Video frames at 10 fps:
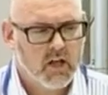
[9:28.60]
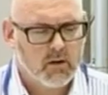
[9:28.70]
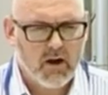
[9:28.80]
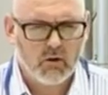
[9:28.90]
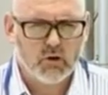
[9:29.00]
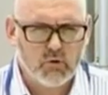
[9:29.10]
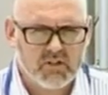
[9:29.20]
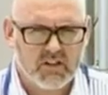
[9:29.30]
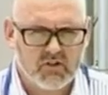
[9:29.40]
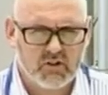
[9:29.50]
about
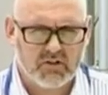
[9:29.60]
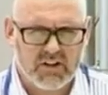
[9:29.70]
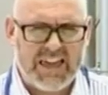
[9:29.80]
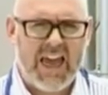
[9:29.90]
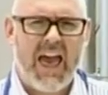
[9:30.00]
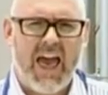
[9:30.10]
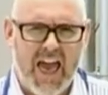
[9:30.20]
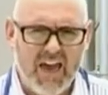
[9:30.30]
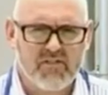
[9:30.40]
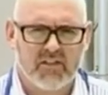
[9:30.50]
losing the sort of the care
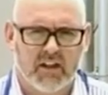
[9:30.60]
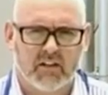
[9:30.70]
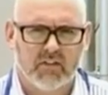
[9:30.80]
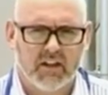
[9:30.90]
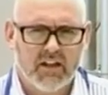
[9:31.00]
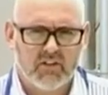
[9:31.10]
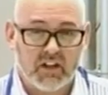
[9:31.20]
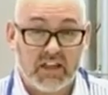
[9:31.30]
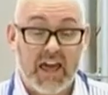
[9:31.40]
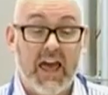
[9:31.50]
ethic and the
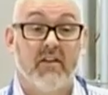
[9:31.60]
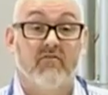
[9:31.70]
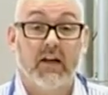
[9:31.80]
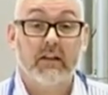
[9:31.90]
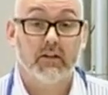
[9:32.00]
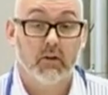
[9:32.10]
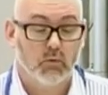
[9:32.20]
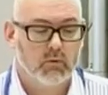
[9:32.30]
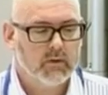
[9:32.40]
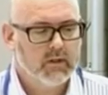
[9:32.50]
care value,
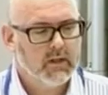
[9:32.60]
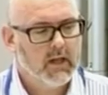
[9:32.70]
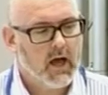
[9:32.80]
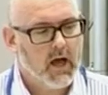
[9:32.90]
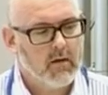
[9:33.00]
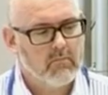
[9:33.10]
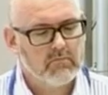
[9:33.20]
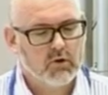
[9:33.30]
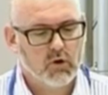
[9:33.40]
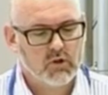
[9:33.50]

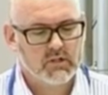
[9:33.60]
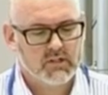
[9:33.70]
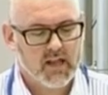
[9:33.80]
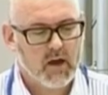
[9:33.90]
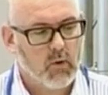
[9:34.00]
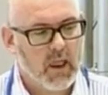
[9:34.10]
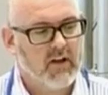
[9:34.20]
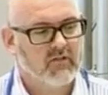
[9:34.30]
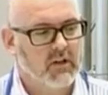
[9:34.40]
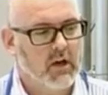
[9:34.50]
courses now will
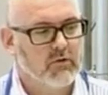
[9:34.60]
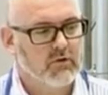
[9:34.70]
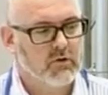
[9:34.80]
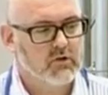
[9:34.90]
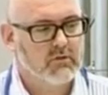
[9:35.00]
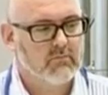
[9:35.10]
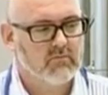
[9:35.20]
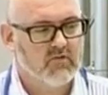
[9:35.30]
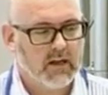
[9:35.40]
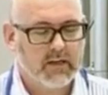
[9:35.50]
have to go through
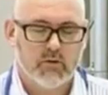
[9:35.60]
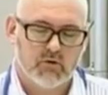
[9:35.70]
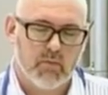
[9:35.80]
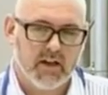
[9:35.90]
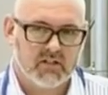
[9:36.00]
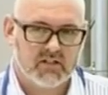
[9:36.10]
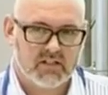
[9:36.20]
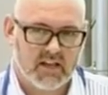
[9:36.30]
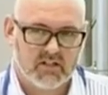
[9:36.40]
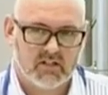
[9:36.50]
some values-based
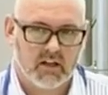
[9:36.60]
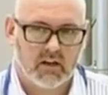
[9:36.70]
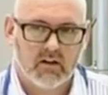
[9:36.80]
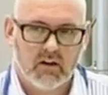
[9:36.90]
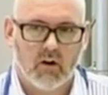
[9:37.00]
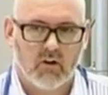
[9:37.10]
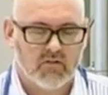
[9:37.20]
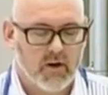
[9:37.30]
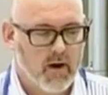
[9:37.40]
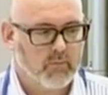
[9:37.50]
testing of
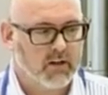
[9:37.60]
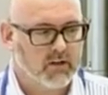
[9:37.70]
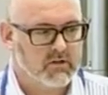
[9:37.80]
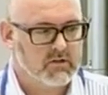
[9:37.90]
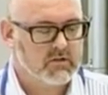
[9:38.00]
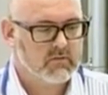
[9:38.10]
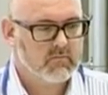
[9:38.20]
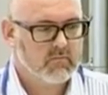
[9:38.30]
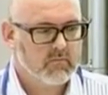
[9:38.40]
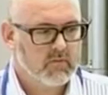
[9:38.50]
their applicants.
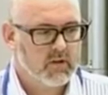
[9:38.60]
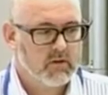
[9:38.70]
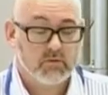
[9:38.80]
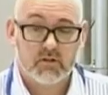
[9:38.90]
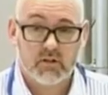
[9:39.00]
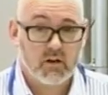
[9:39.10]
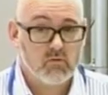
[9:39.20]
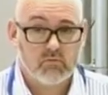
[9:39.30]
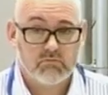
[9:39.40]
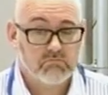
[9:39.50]
But there's
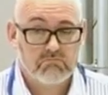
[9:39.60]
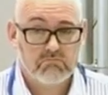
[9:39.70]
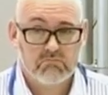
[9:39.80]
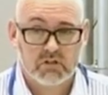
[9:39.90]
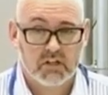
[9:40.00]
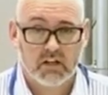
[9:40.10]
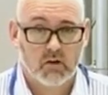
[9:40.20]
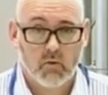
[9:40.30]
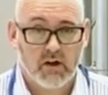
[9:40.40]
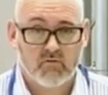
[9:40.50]
no
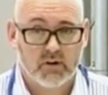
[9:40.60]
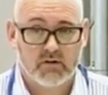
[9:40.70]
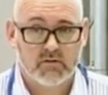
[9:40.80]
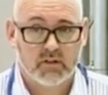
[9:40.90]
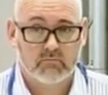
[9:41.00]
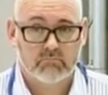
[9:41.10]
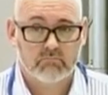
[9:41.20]
particular way of recruiting.